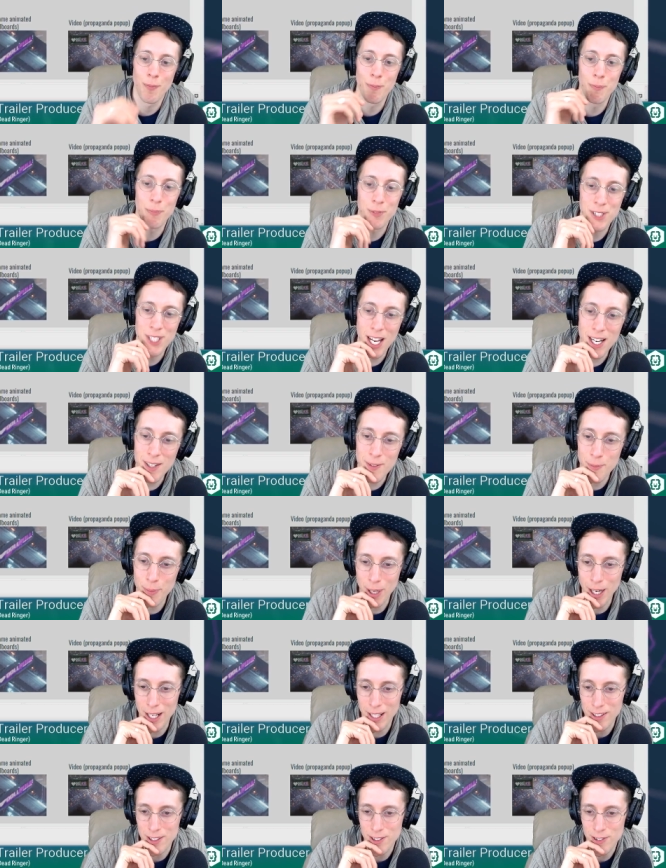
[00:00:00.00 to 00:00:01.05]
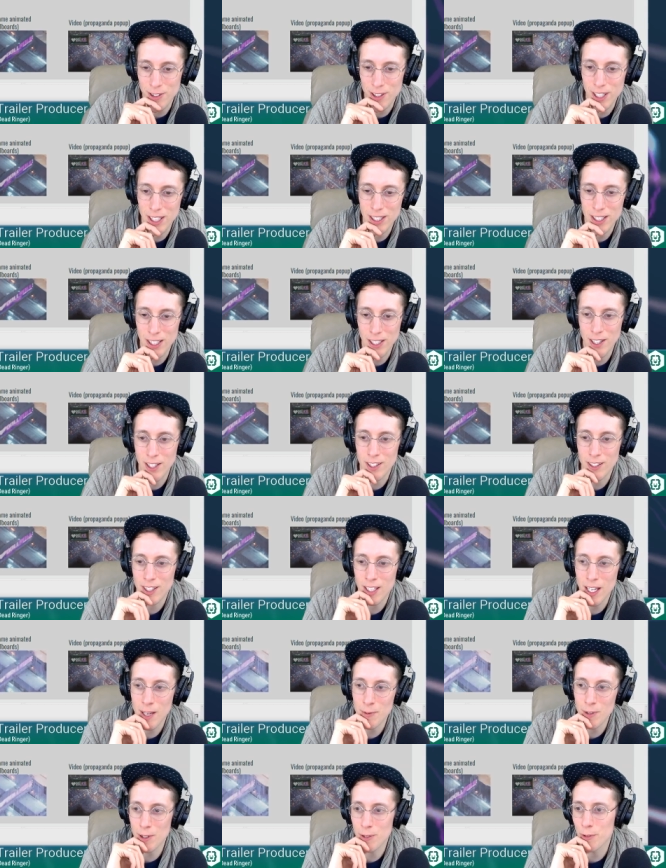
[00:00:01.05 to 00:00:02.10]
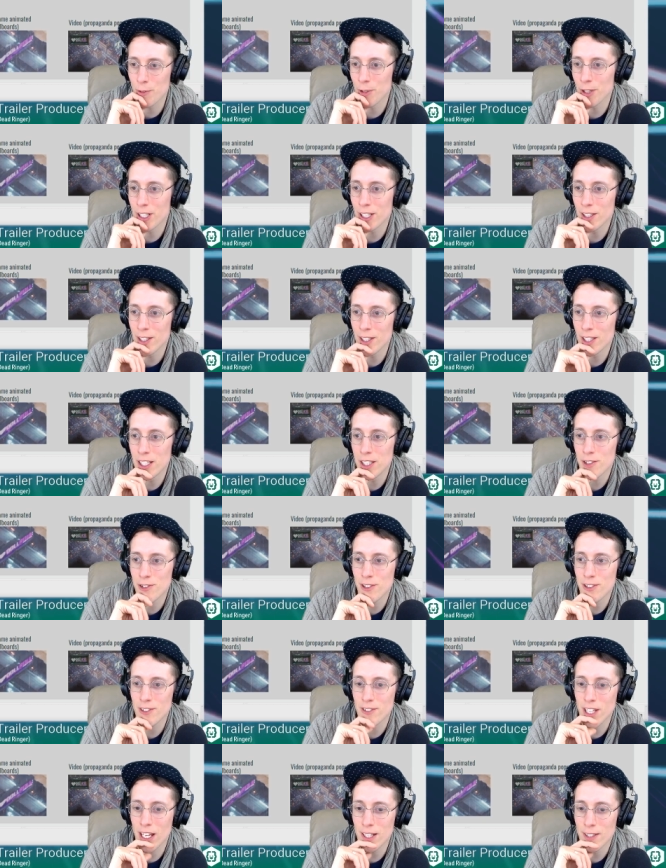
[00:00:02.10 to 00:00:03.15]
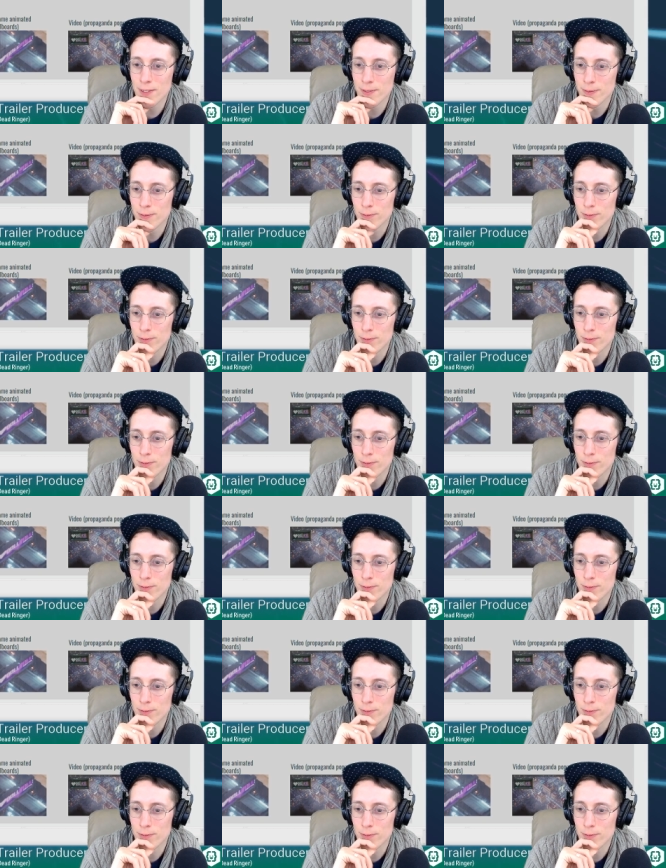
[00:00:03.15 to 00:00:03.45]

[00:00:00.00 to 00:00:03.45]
Titan brands for the game that we're working on, Industries of Titan.